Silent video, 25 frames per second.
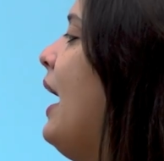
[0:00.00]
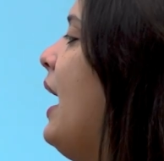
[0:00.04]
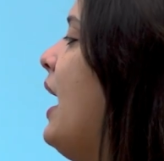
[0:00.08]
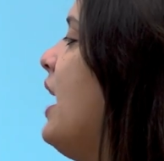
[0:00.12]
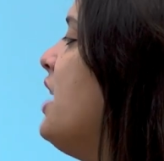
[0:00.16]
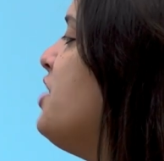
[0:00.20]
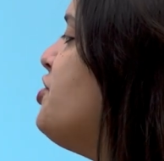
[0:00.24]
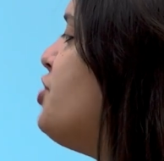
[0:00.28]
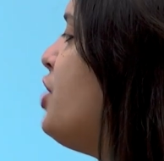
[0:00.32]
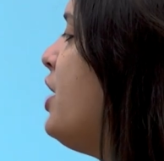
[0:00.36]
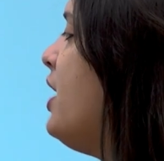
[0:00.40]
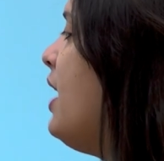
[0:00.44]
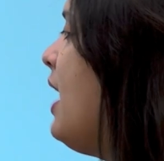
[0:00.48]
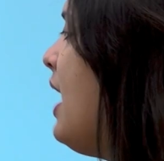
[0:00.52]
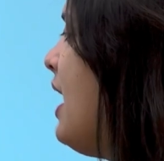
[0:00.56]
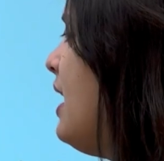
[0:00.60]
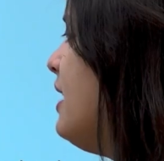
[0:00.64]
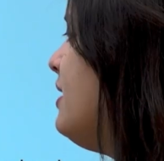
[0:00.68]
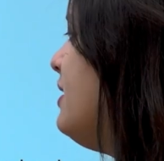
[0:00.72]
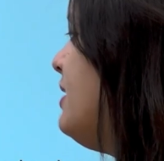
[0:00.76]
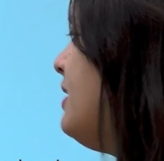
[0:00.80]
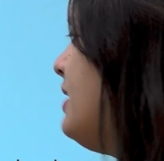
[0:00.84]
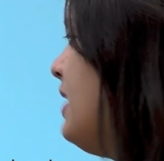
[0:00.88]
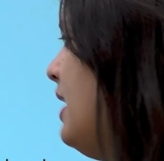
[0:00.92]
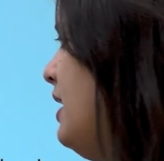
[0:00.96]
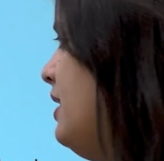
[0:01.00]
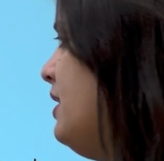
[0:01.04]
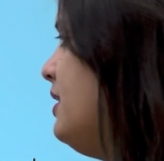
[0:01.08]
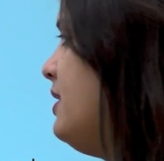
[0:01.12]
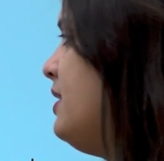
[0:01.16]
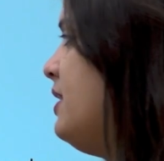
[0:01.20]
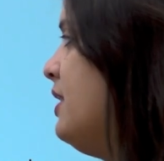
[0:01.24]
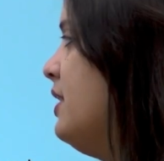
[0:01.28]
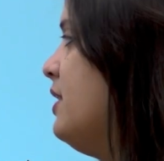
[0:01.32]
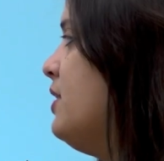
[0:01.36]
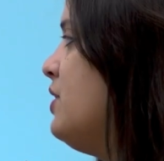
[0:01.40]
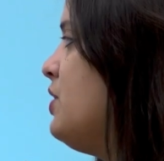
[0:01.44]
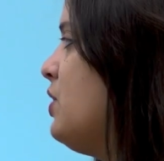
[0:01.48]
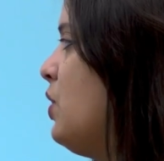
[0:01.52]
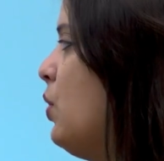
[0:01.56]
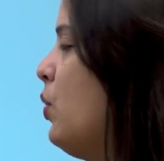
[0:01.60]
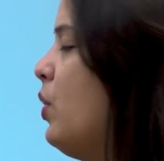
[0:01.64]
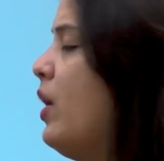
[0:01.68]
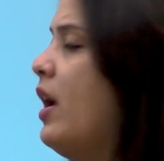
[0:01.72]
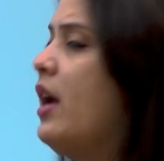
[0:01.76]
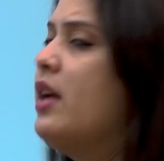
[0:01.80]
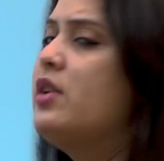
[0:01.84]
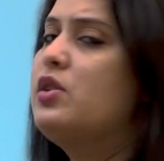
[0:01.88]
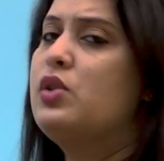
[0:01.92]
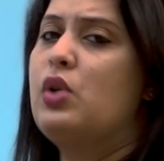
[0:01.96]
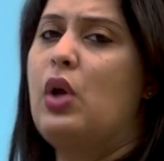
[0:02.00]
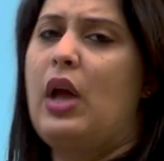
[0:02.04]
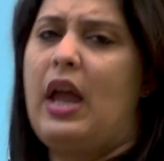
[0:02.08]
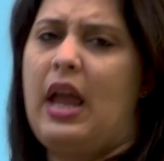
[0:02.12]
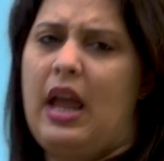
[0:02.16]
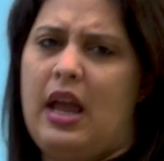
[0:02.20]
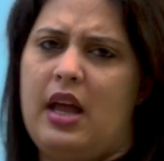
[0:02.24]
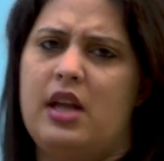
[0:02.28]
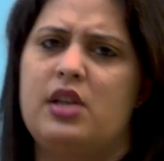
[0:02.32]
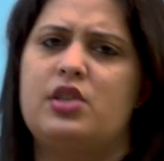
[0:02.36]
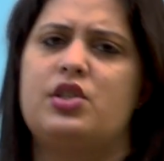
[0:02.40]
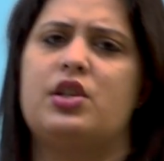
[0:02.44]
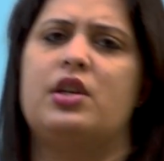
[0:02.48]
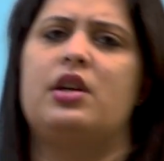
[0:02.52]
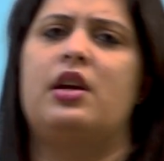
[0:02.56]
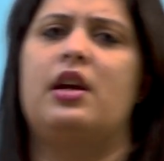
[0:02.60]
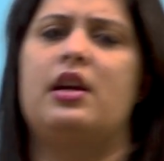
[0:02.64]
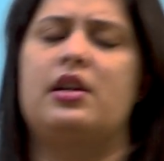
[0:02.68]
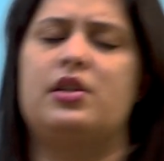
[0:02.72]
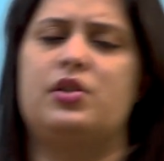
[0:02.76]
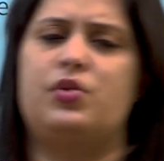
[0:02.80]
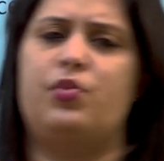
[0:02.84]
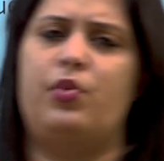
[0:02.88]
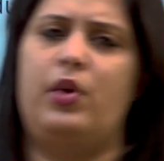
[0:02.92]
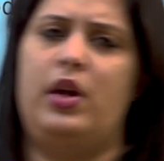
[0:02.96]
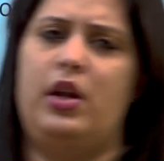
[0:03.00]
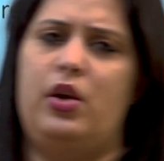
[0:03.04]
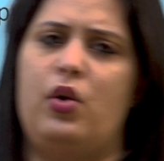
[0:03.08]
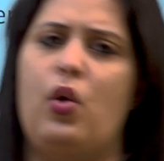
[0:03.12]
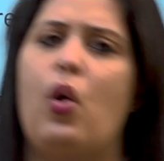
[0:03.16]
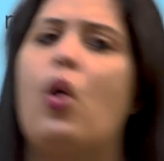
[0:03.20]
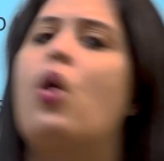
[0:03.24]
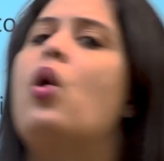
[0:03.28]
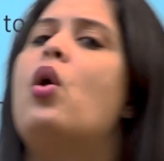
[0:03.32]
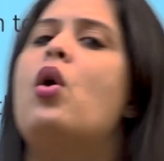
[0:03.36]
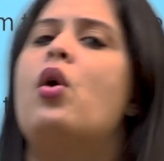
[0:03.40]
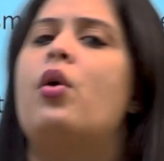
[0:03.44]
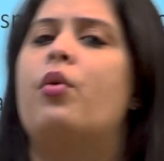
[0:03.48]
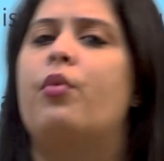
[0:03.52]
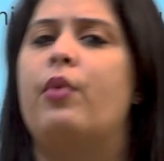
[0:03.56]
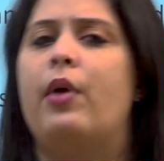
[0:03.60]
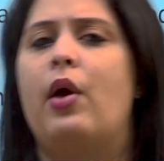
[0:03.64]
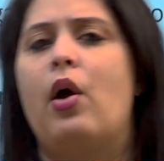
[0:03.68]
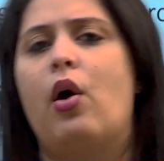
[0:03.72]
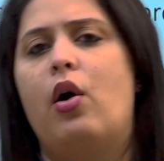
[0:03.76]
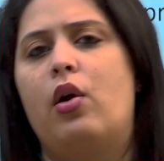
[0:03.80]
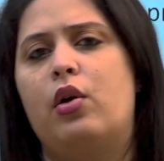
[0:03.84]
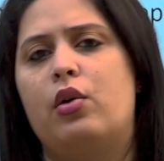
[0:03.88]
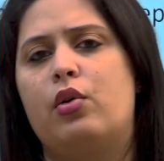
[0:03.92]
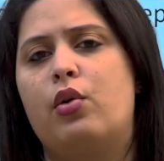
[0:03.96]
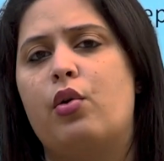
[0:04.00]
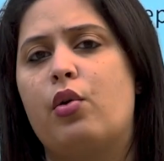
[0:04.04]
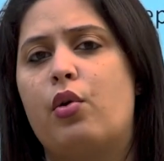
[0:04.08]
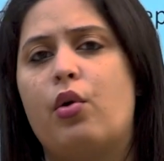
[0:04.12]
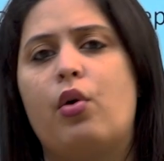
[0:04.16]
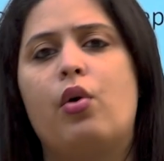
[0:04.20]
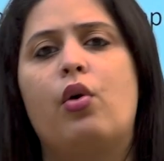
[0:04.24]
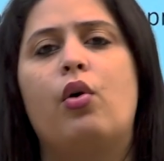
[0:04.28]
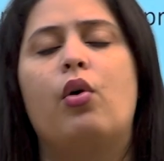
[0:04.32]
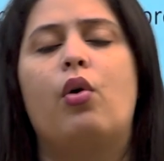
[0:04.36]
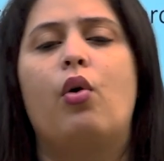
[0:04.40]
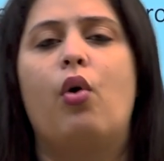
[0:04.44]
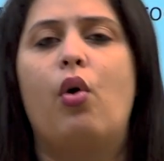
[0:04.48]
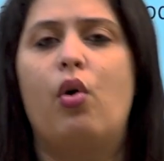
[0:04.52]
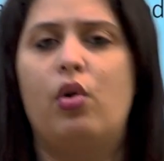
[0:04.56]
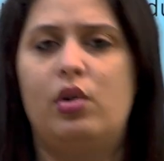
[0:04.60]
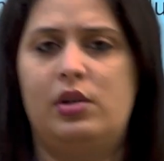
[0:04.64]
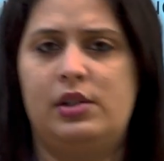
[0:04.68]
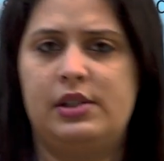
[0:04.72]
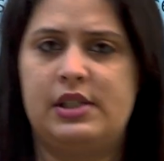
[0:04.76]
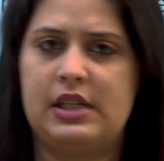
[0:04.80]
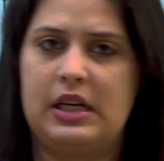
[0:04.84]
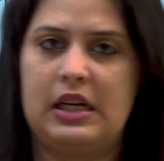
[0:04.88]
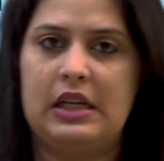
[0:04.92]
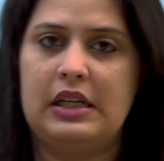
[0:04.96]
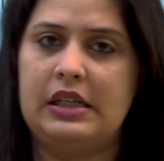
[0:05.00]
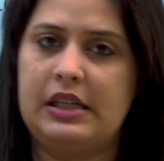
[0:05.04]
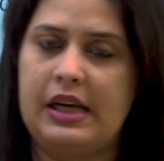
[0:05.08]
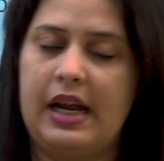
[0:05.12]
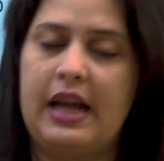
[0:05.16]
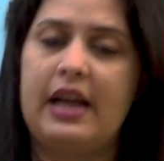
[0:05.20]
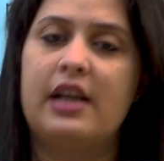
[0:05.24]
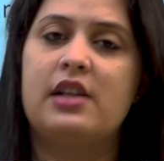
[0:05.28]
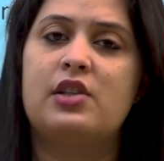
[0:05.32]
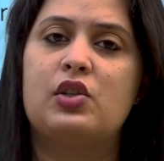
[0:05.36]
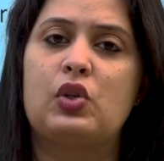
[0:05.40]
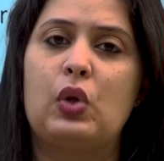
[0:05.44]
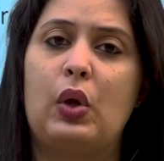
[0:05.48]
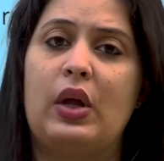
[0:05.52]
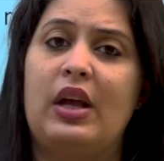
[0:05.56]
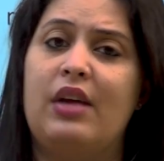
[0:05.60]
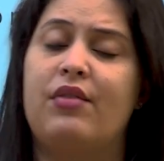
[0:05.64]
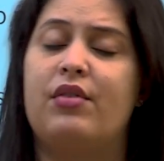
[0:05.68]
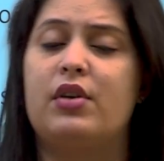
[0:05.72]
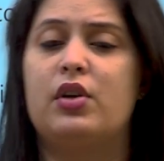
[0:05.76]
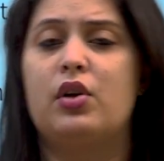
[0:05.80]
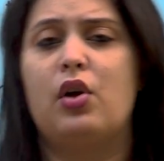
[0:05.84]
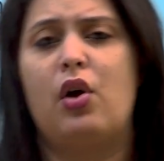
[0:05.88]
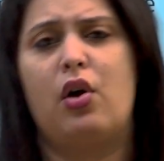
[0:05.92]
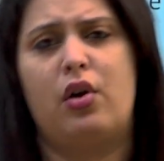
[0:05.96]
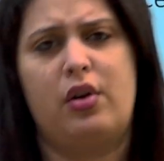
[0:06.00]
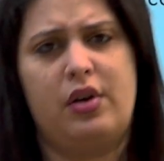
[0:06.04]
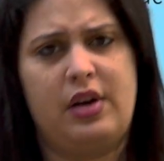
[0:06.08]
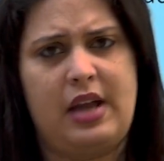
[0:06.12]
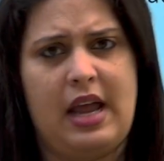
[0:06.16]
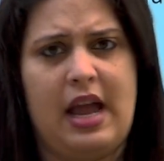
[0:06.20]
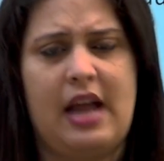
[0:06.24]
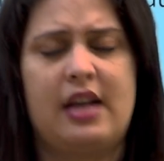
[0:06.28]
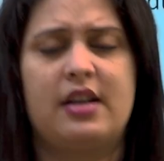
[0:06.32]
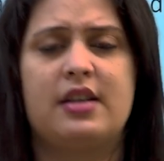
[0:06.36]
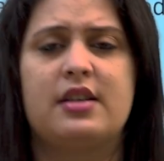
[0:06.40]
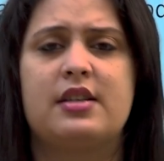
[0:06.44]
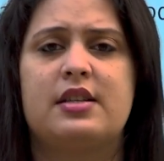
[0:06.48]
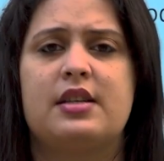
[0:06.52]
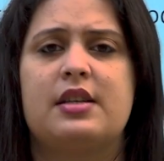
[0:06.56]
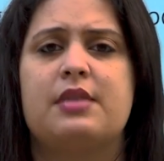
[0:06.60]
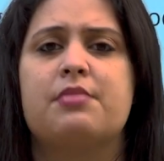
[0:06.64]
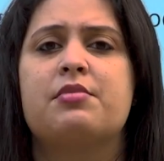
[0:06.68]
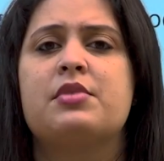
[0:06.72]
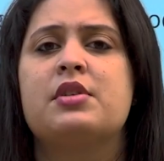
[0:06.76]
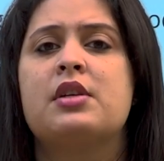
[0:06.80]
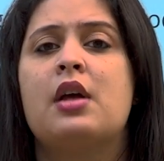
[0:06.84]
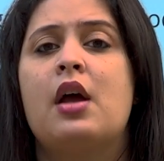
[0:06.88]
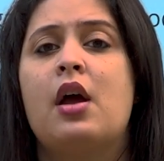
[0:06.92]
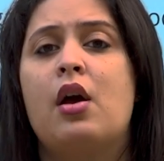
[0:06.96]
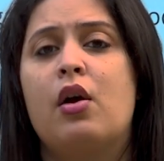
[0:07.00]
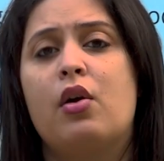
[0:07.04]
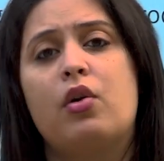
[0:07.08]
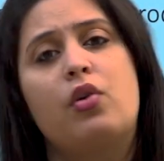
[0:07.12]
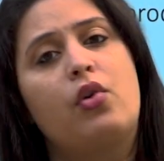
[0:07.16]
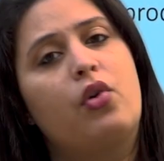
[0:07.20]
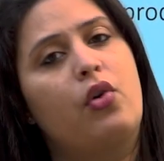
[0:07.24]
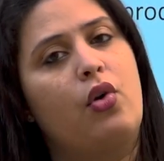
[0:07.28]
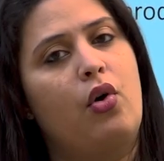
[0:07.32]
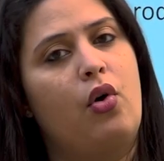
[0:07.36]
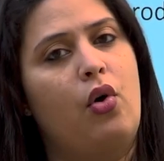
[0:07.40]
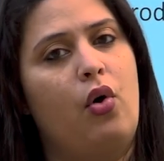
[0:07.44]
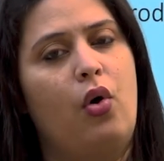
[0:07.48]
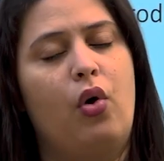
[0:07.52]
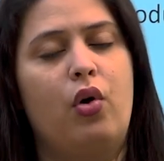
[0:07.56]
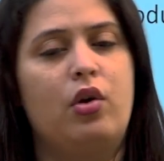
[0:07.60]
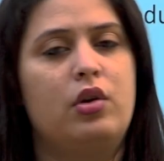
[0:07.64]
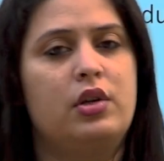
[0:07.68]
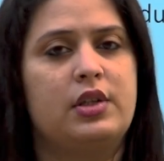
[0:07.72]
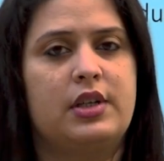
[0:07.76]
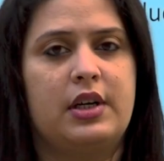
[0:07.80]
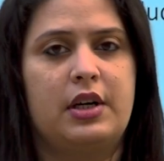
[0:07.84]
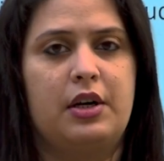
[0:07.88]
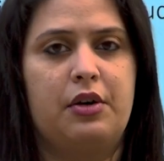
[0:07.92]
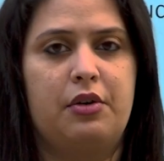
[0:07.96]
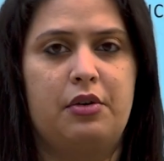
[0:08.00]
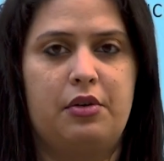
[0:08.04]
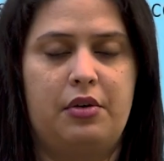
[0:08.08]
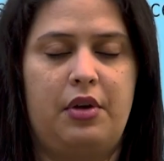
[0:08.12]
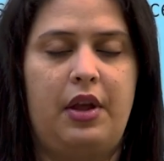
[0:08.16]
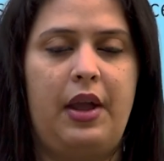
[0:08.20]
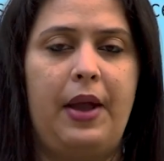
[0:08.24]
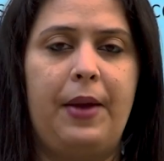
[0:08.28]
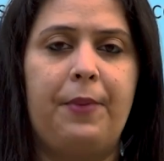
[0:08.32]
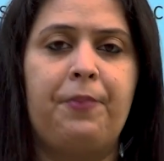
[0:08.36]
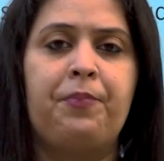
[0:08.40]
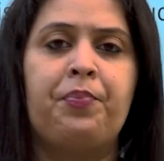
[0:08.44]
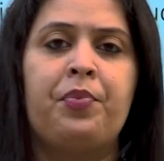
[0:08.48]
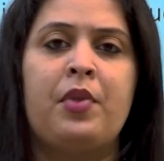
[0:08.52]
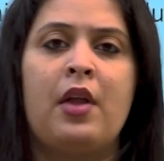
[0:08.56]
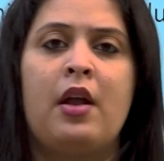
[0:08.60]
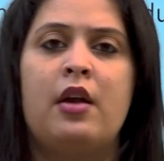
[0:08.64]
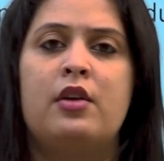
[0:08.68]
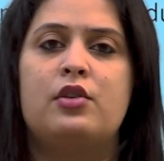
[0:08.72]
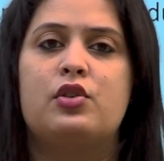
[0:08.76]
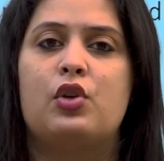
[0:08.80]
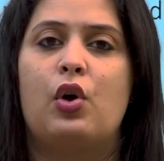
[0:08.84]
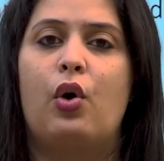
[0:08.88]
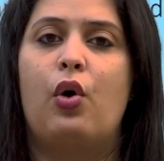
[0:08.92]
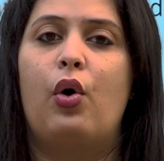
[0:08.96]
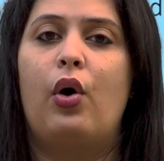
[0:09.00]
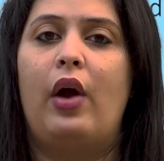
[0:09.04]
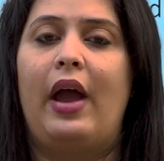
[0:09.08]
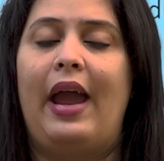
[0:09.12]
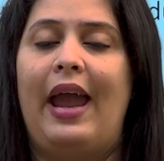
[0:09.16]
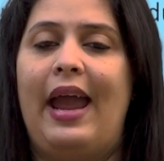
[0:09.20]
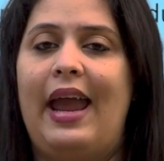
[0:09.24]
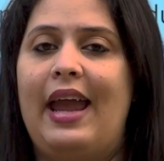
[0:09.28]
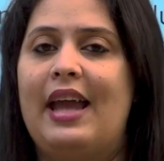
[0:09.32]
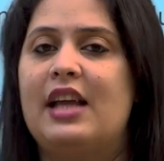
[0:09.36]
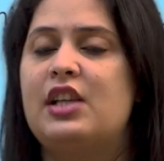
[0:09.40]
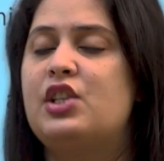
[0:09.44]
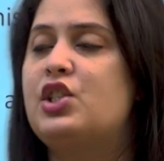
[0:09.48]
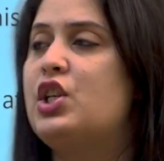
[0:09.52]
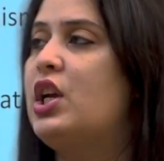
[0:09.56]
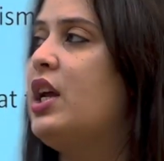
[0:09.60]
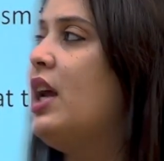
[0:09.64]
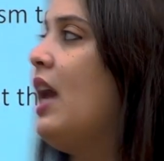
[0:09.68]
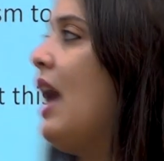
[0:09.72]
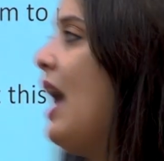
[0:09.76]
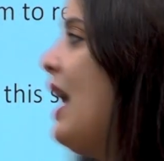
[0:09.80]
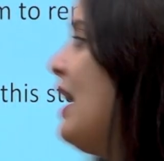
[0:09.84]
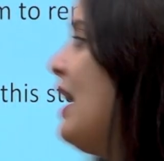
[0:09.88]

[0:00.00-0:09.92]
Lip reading: aging and senescence. Okay, so aging, as we know, we all grow older, right? So even organisms grow older. Okay, so aging